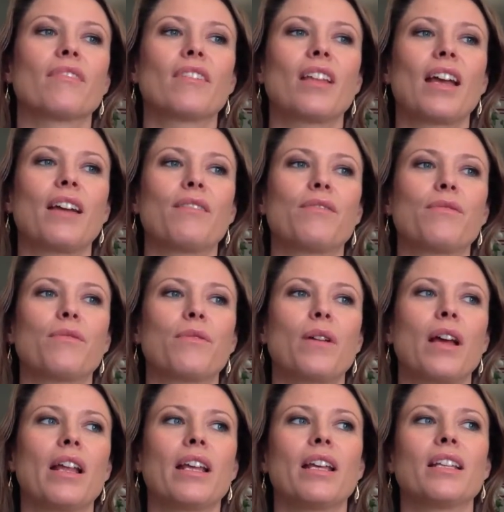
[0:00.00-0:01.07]
I
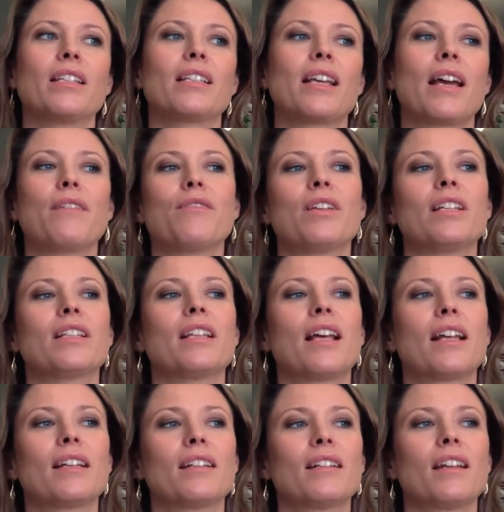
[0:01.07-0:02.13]
think
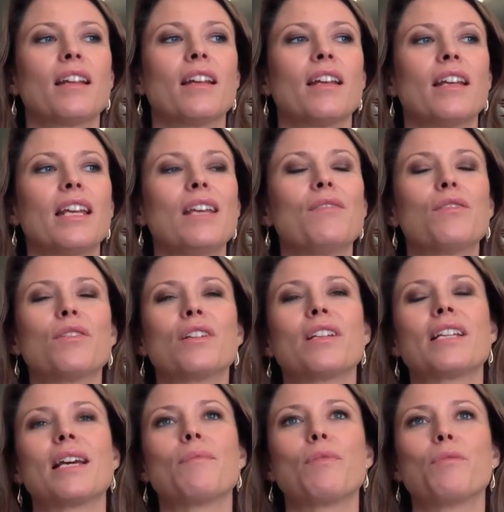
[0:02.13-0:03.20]
that even the
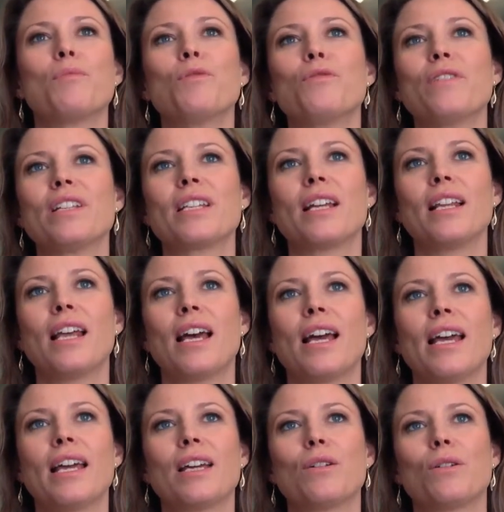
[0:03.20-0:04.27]
type of movies I
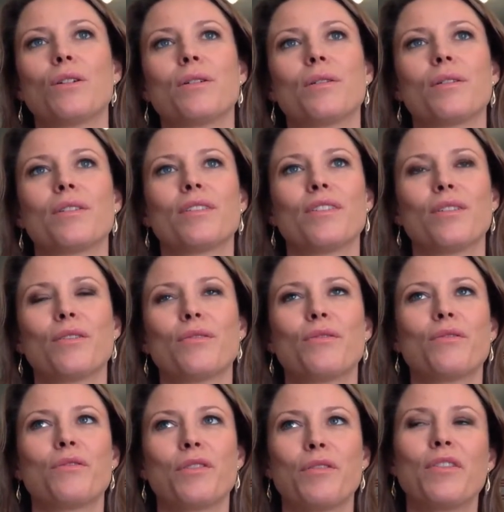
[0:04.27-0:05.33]
like or
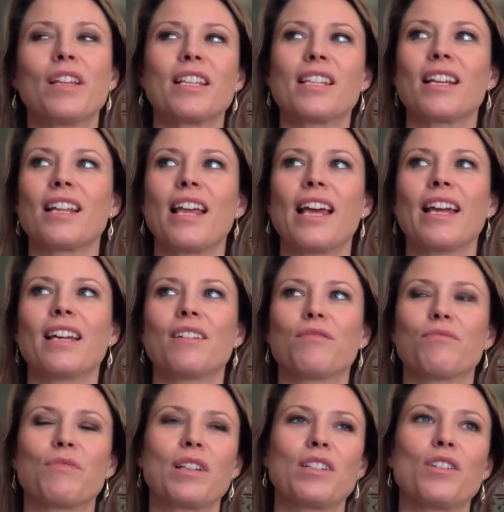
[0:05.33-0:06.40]
the things I like,
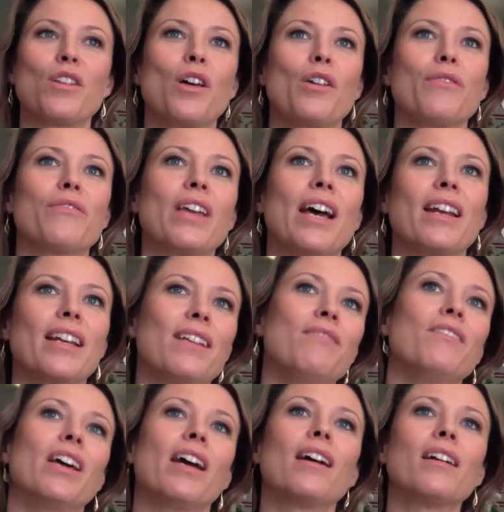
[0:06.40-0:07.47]
there's a lot of that
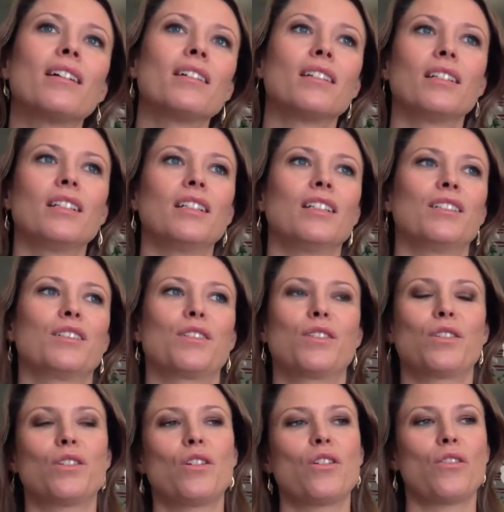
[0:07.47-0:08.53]
in there.
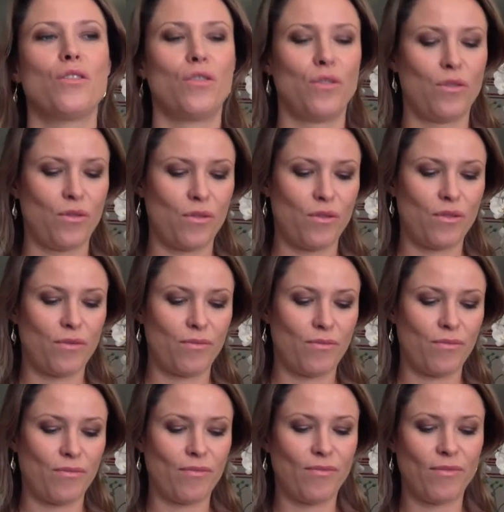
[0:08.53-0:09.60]
So
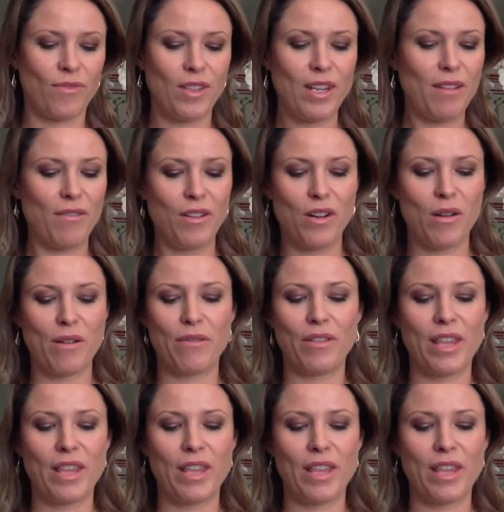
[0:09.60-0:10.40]
you never know.